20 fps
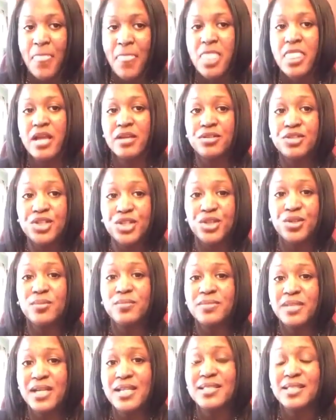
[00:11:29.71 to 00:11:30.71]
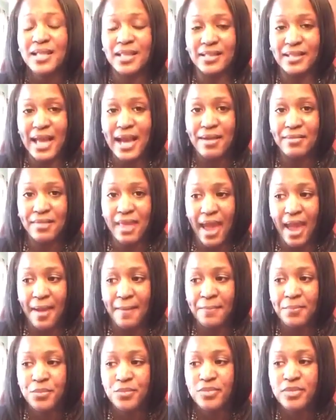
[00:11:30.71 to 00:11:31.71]
Now, Zoom does allow that.
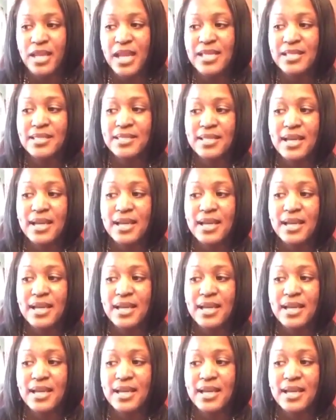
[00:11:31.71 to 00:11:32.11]
And